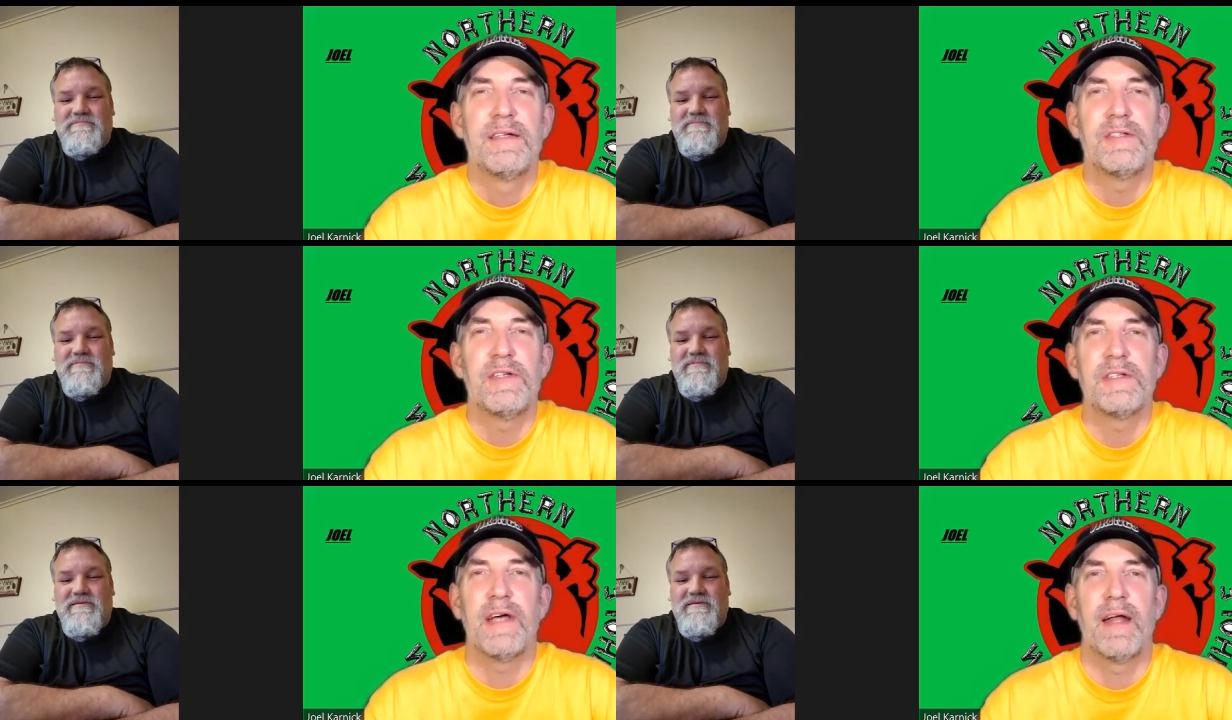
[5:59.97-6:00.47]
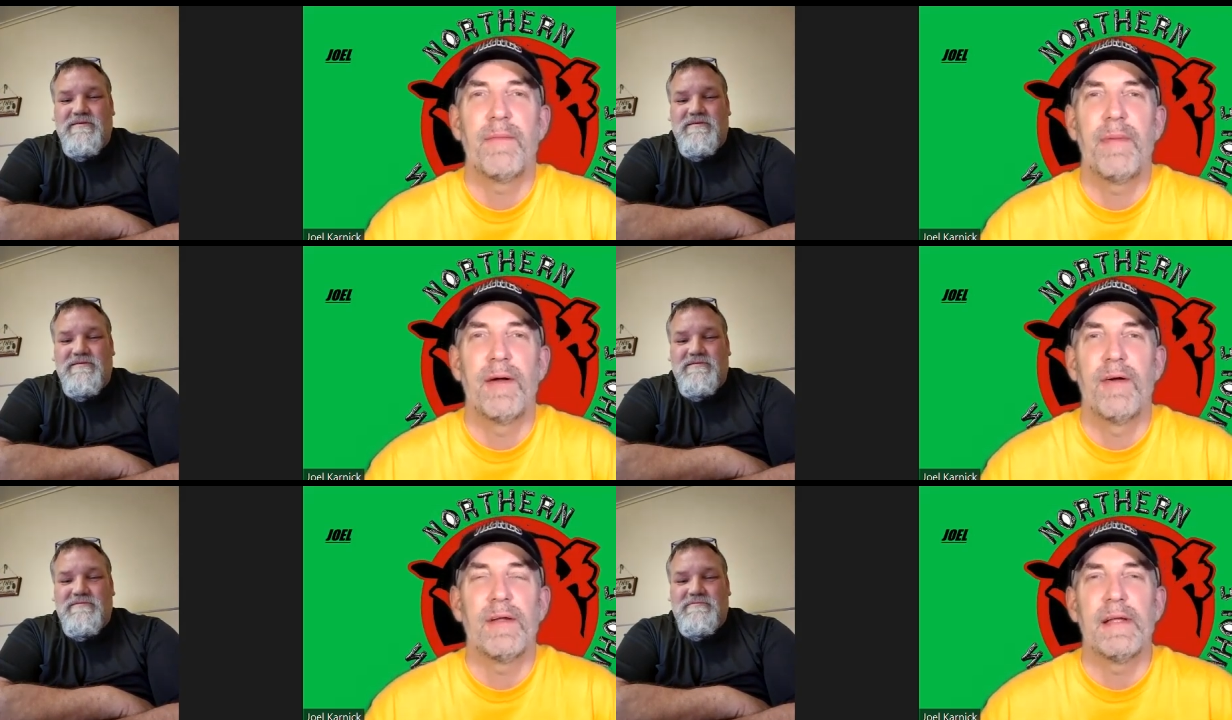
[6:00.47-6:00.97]
Speaker 1: She's got
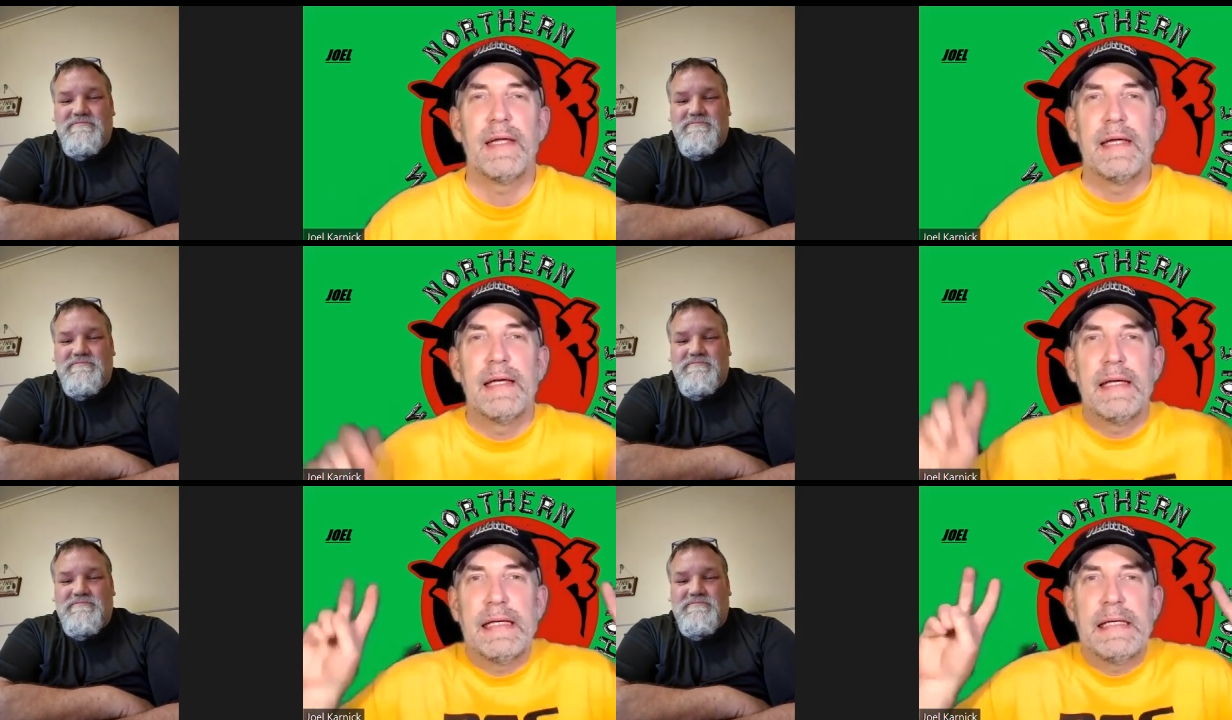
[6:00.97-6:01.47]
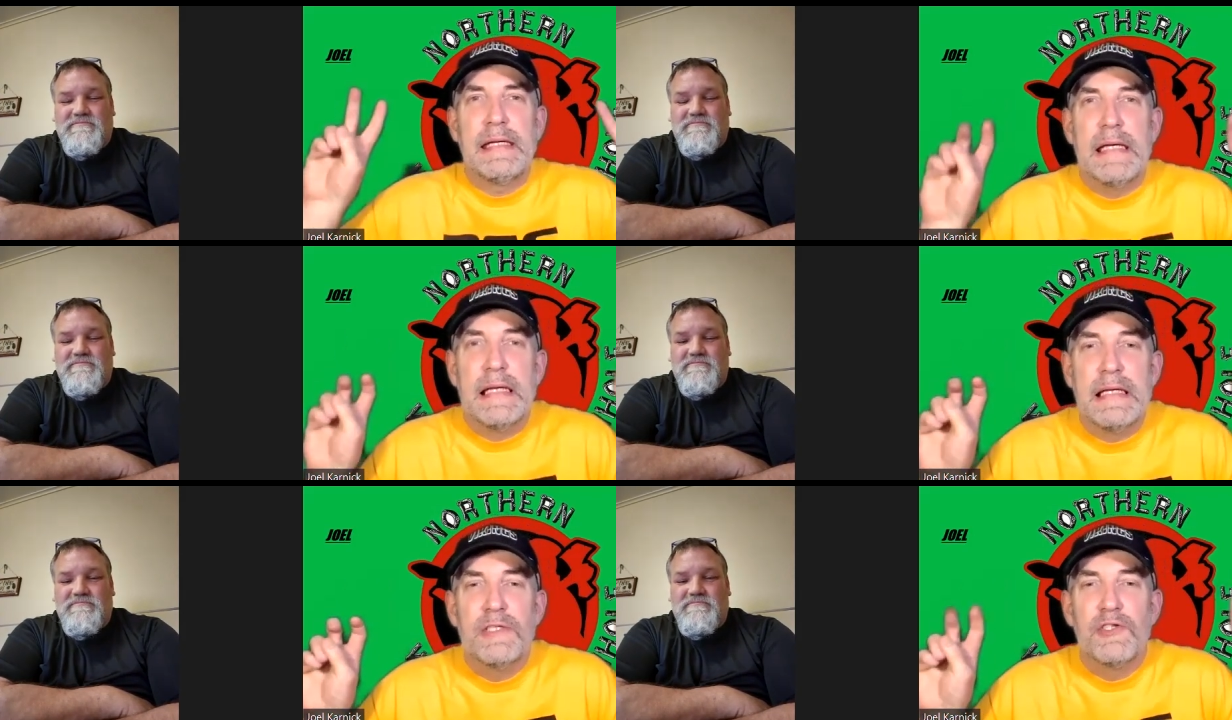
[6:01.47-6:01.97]
apparently
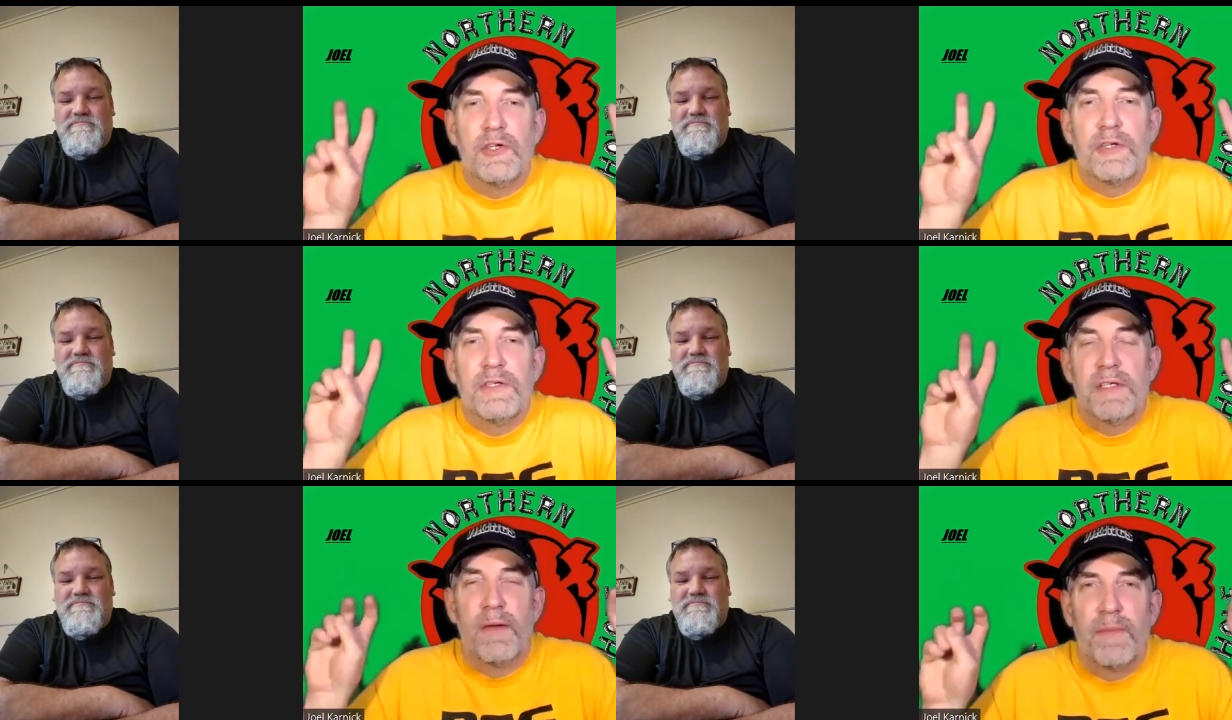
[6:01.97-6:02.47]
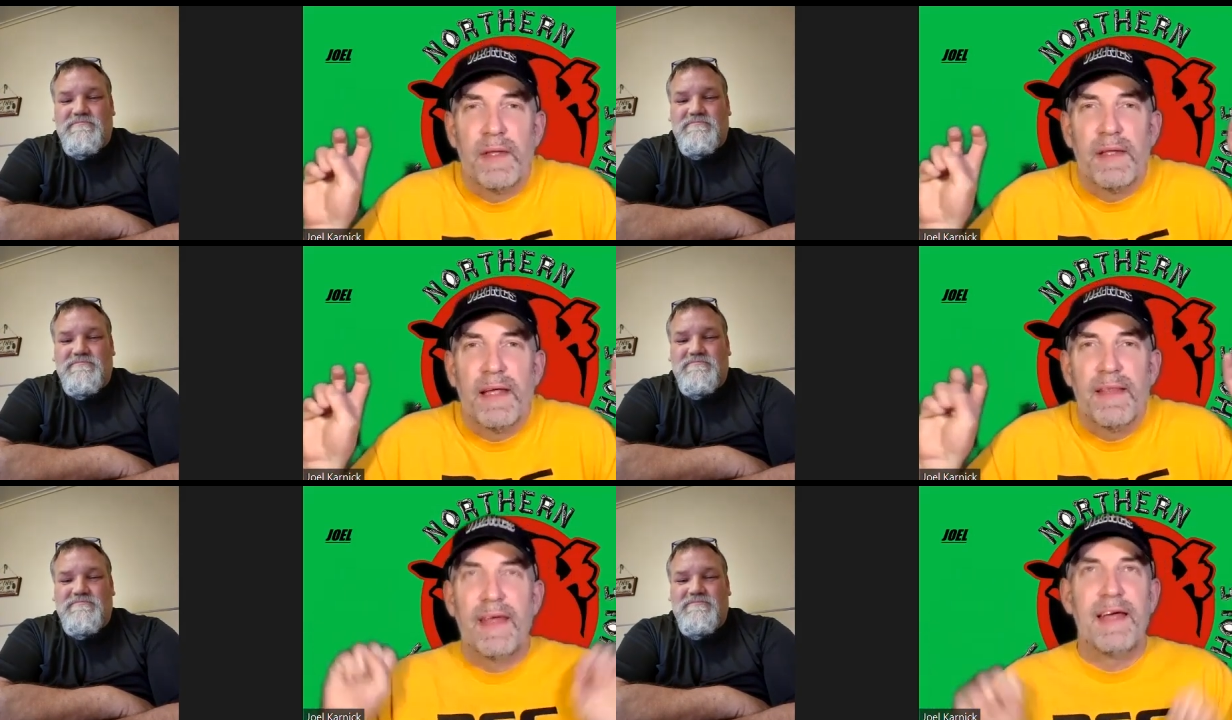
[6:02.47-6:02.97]
kids or something
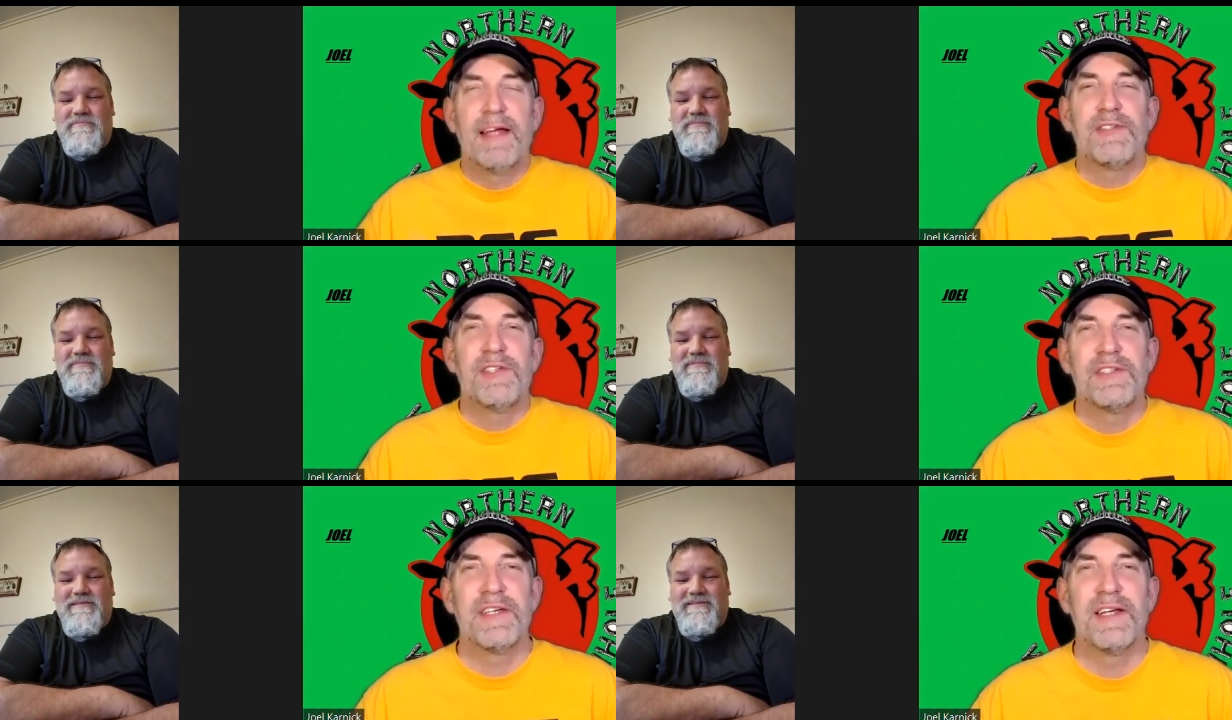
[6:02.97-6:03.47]
like that. She's